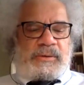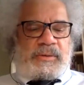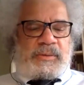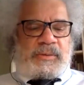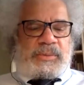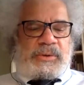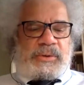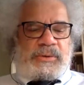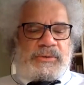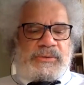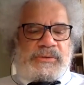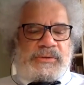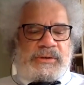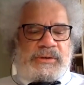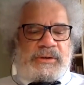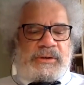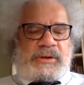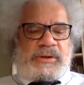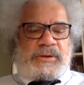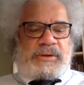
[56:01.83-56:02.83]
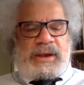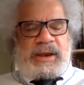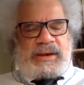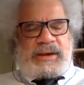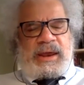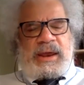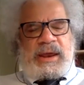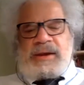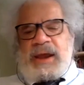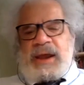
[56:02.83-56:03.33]
imposing.
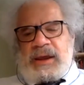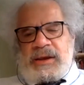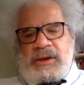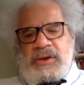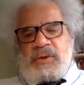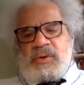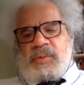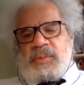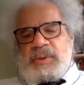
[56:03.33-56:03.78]
That not you,